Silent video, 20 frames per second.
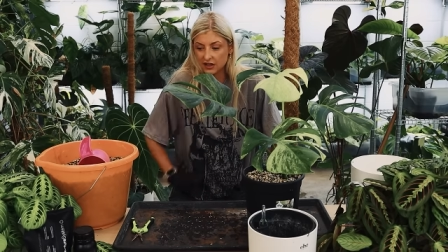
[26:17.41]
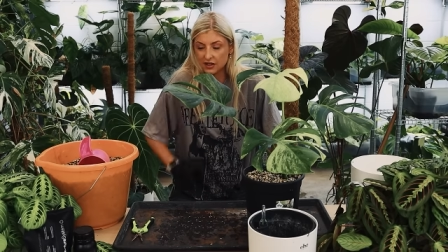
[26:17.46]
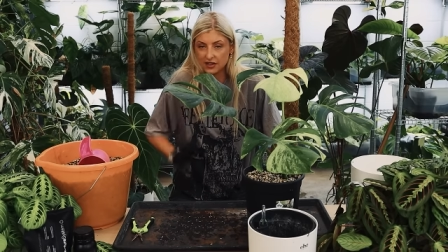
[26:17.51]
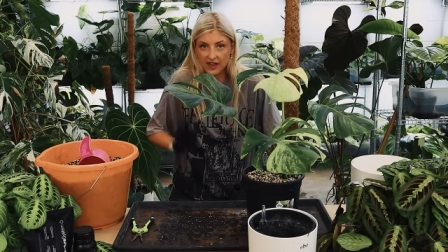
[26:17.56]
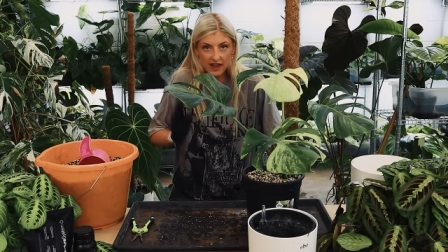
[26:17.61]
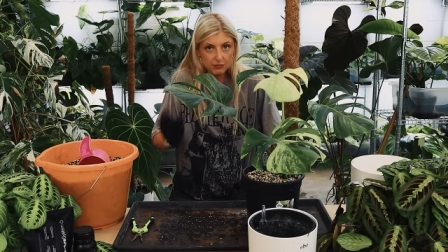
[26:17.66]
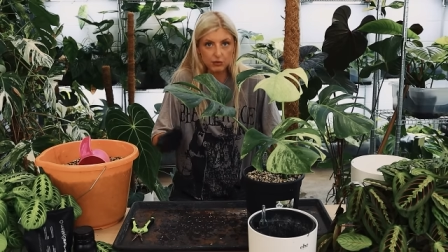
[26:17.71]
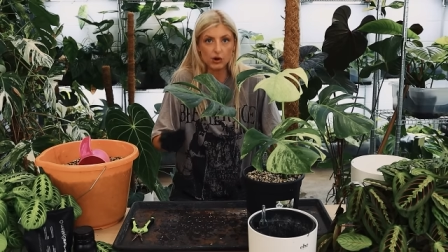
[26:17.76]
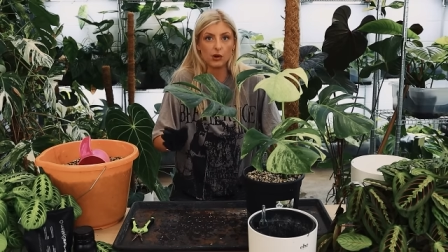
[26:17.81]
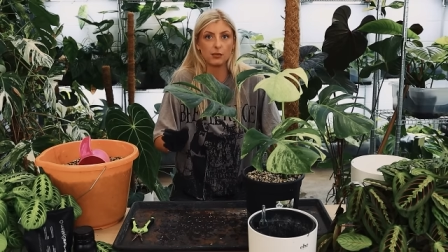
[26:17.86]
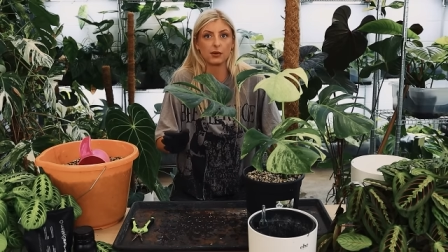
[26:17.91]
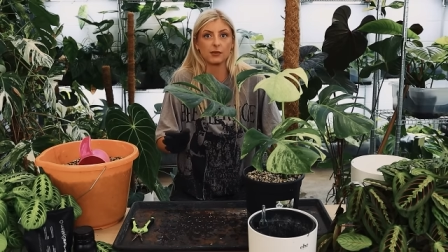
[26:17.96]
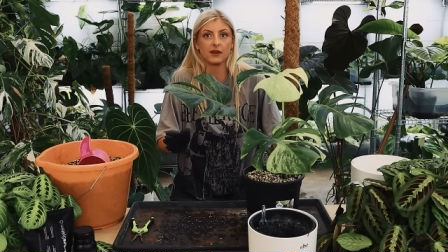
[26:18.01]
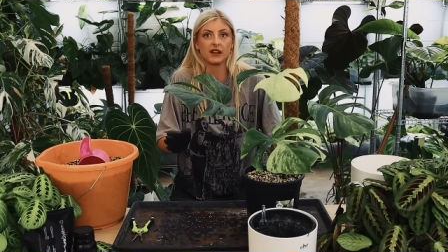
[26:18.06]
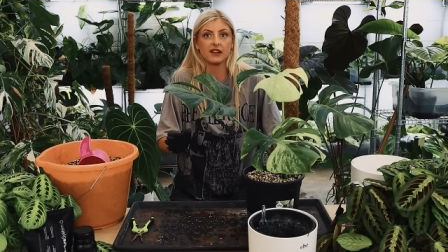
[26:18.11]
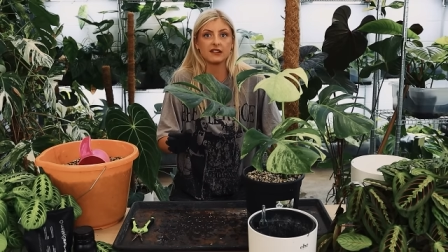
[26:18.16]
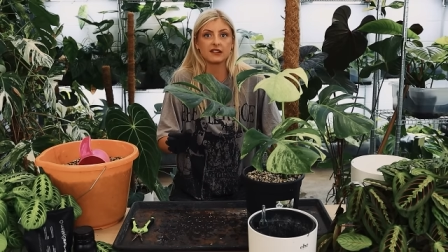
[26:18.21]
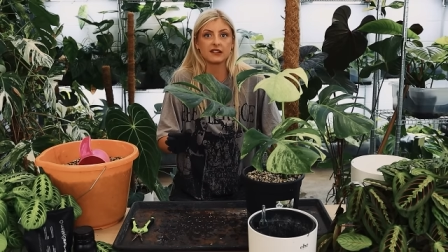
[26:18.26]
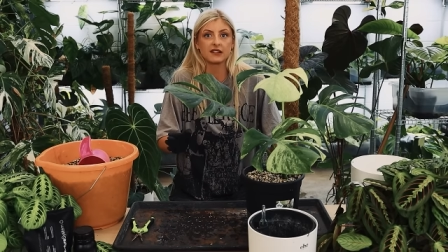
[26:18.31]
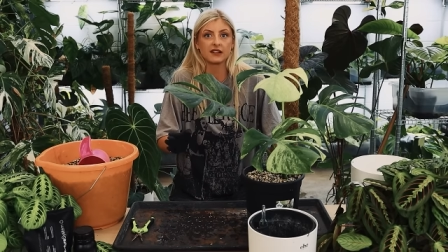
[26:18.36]
Their problem
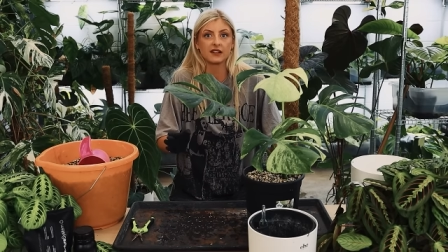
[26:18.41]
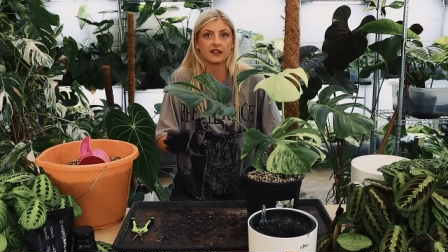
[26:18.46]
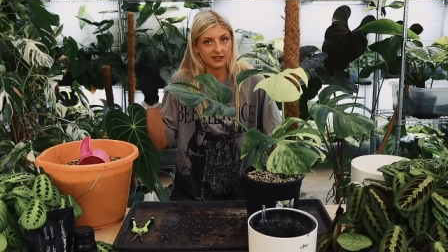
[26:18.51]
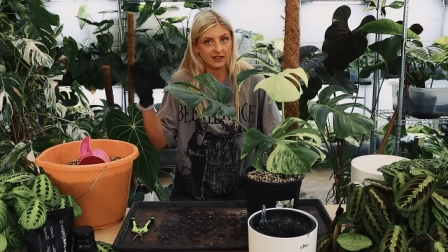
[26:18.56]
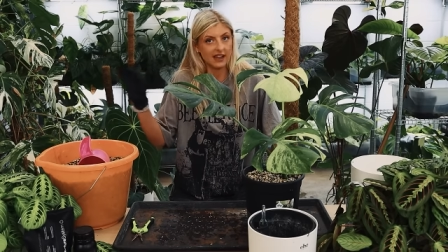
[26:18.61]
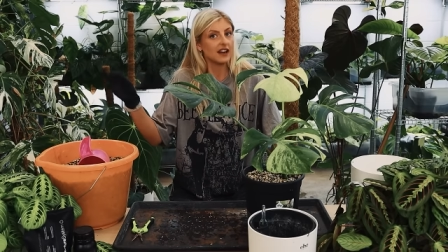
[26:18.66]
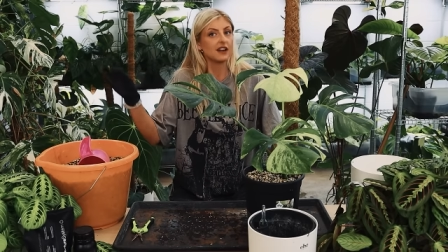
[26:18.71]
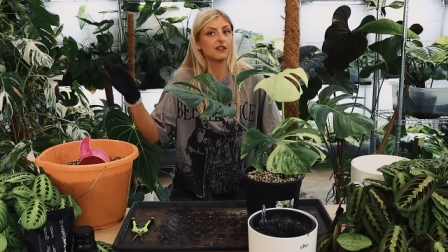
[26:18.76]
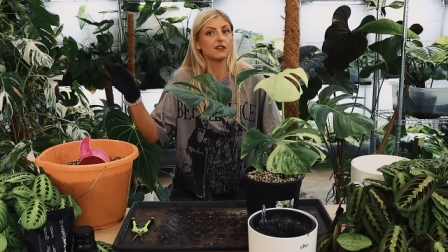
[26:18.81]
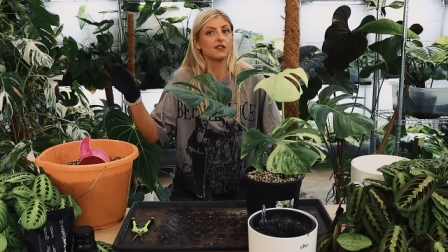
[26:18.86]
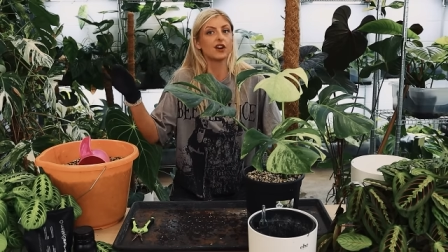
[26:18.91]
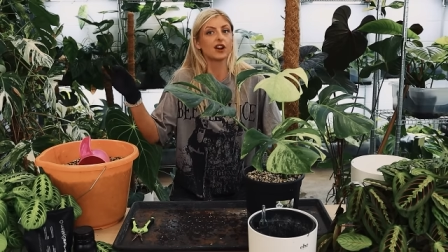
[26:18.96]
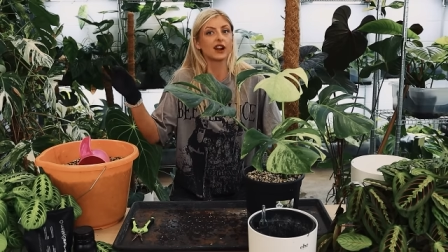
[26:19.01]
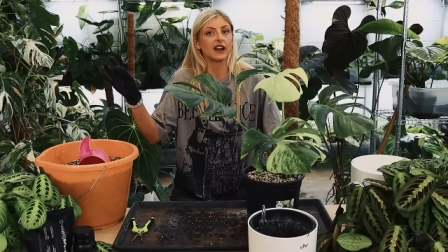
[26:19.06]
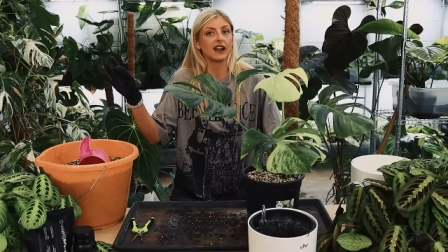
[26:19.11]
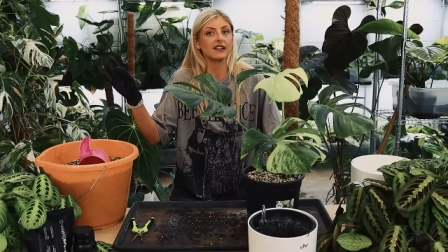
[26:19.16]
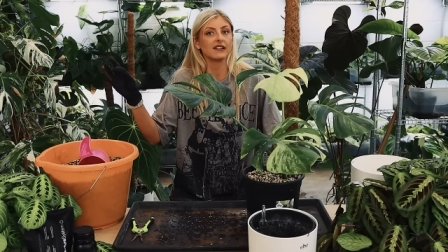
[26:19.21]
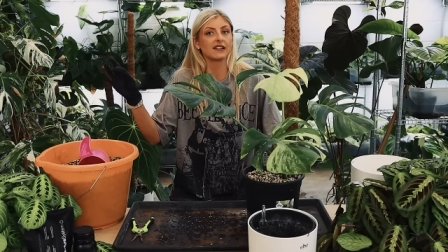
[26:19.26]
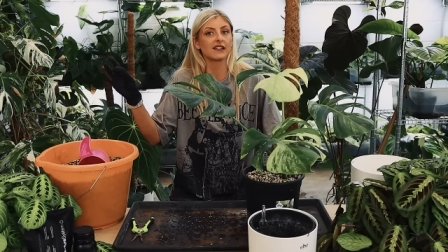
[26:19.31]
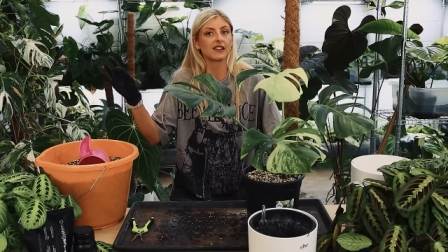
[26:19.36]
is they didn't
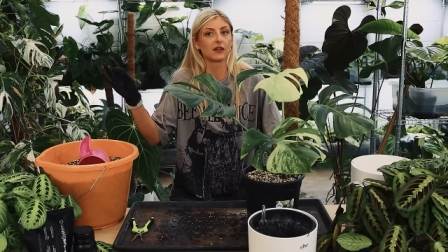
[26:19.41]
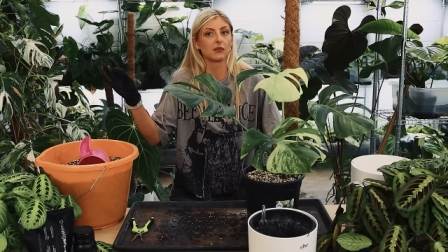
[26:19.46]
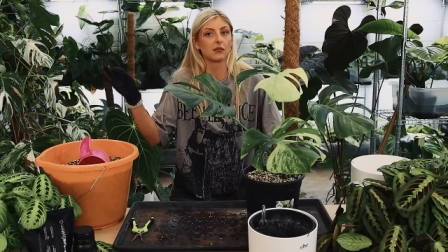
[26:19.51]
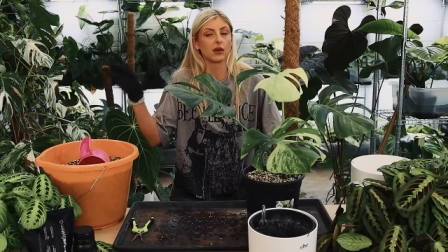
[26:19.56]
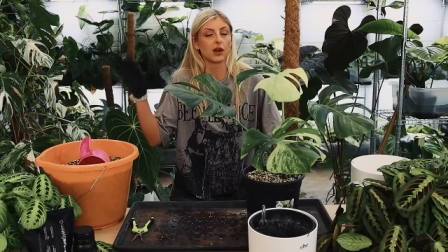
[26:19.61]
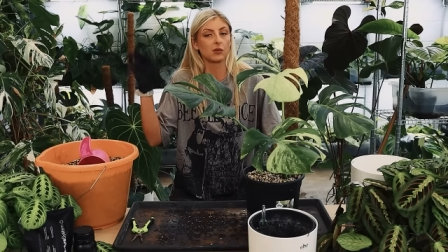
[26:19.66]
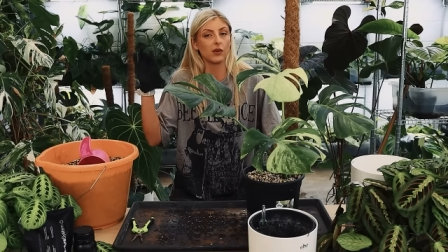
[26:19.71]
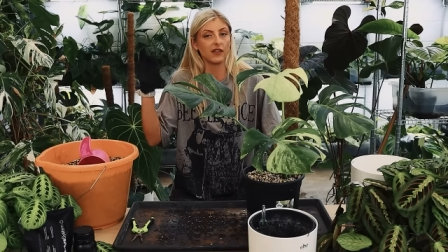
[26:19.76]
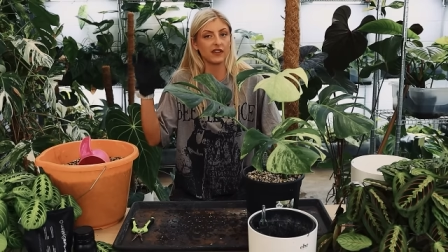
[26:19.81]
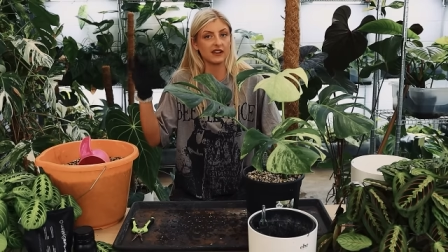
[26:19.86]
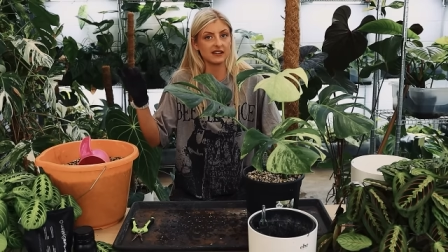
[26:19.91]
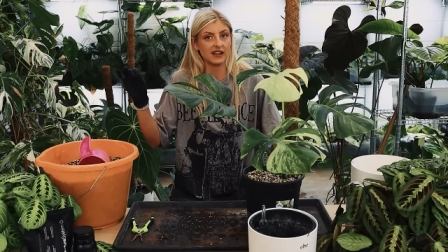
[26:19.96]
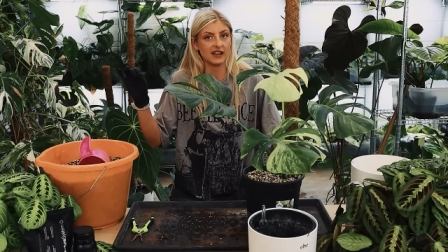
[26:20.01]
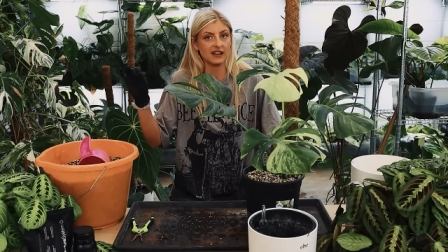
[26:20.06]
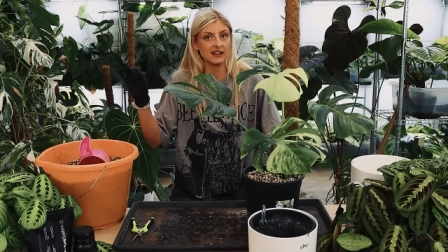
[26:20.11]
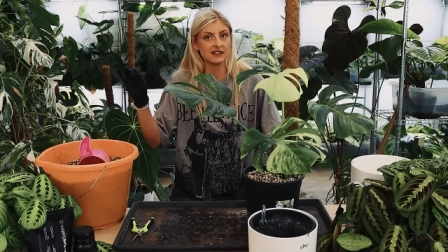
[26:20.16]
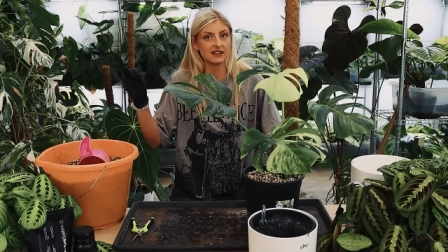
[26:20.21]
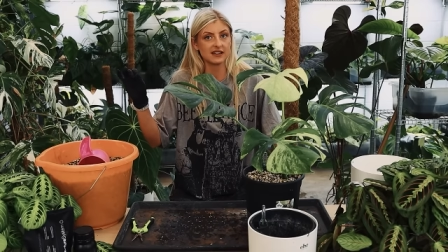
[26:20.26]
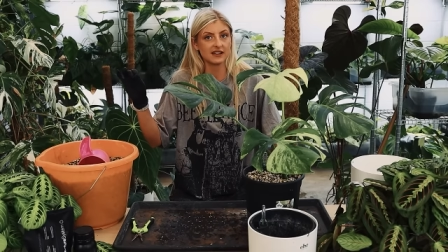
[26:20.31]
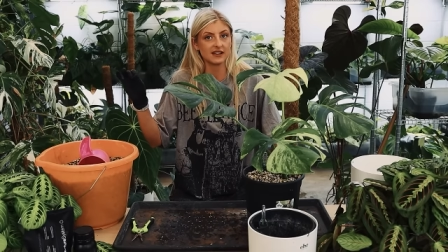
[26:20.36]
fucking answer them. And when they
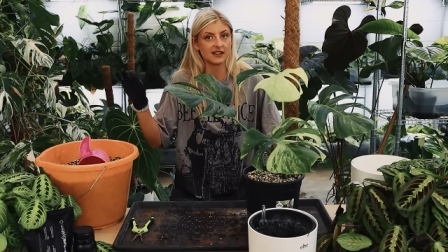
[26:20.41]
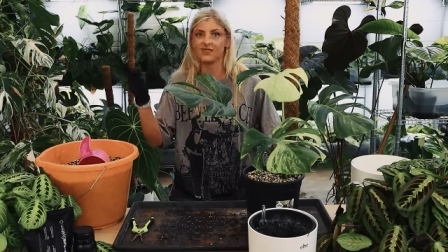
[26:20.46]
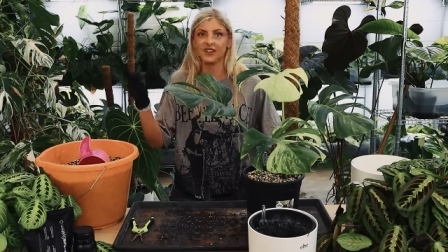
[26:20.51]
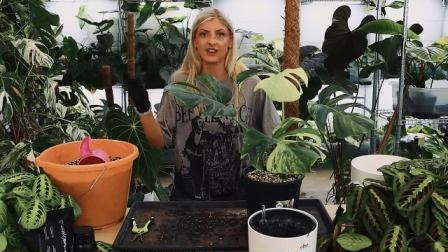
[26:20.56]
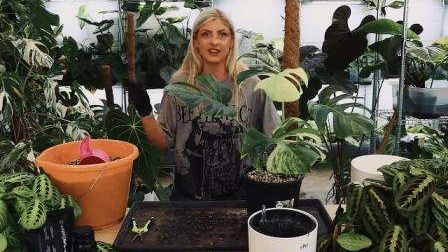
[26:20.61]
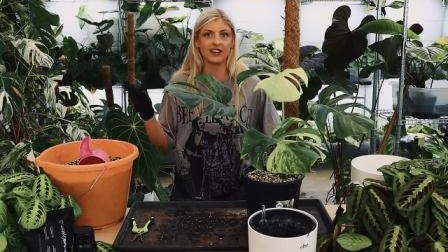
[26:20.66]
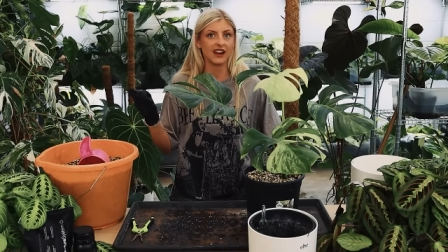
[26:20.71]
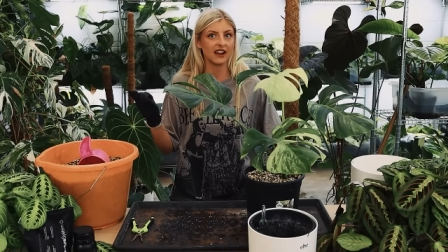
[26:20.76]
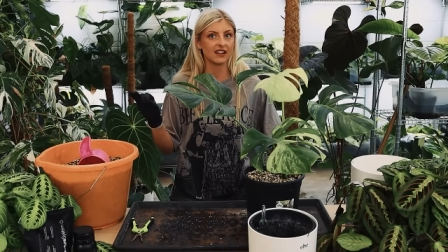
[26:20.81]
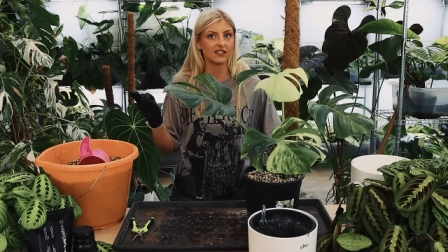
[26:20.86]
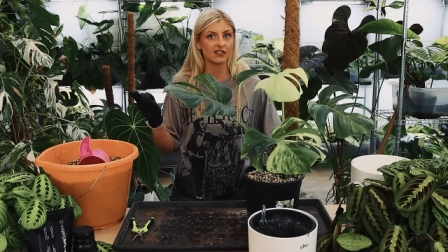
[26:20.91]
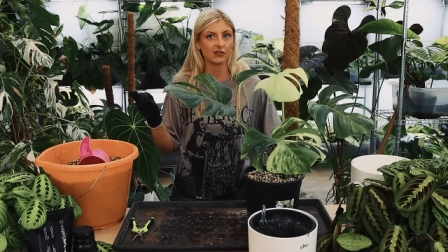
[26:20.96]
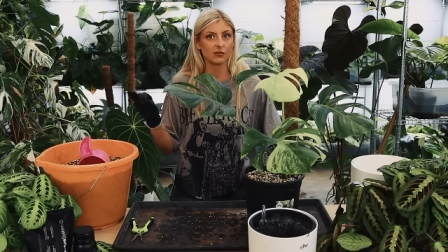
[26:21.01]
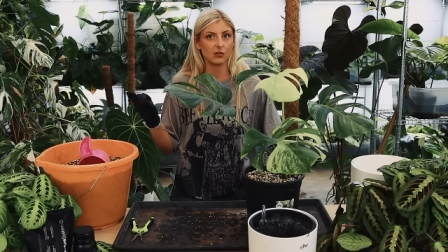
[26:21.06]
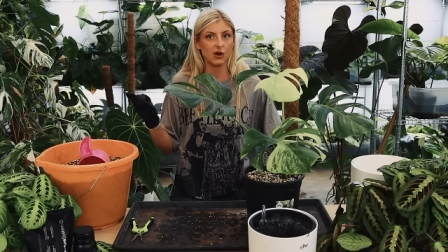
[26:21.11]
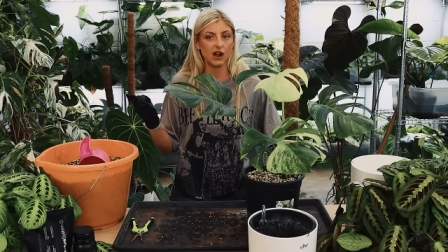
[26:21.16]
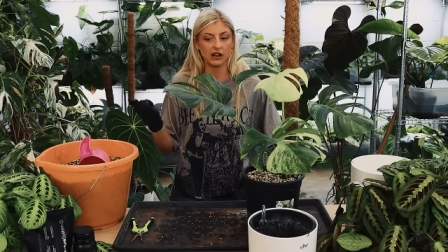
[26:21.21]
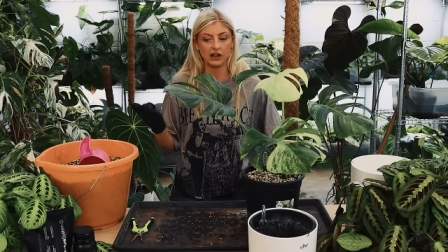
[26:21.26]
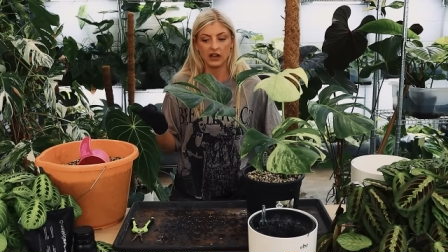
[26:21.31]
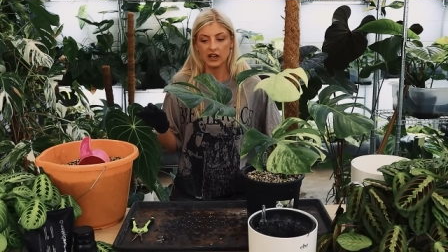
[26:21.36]
did, they didn't answer
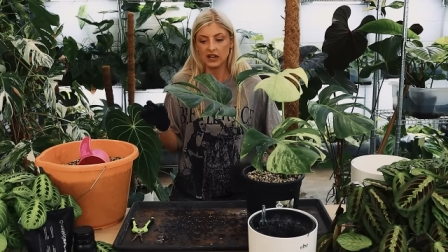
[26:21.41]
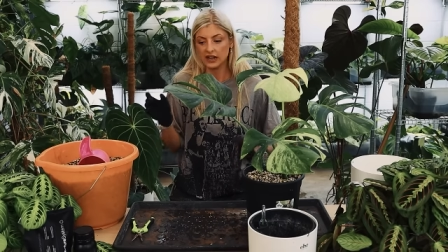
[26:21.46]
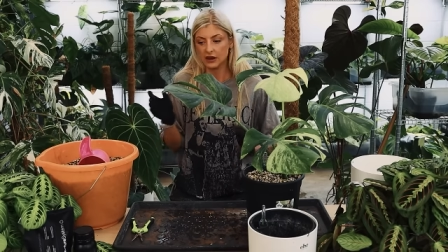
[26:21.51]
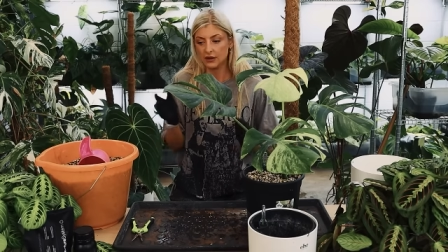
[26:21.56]
him well.